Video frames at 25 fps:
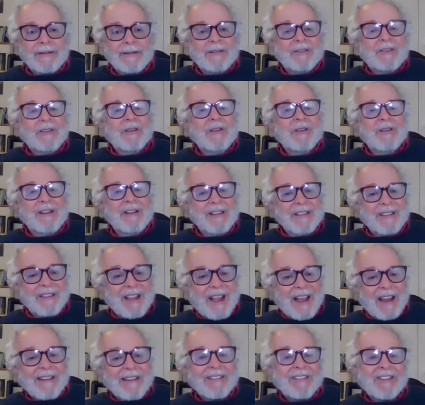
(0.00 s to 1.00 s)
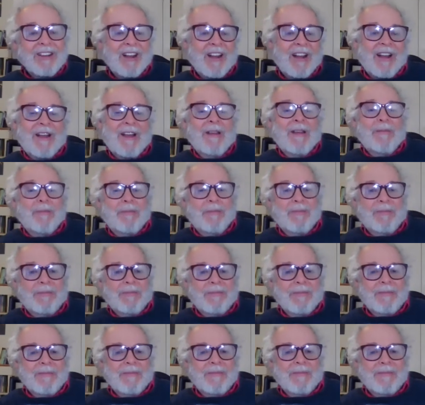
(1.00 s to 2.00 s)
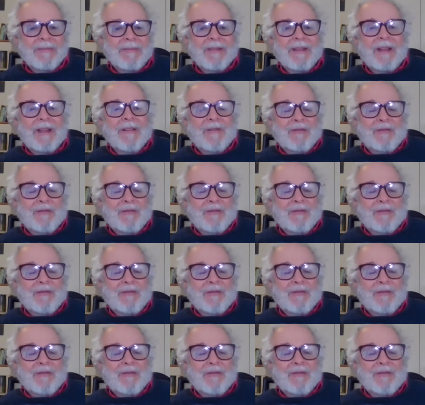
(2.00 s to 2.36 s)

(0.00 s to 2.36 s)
During that time, I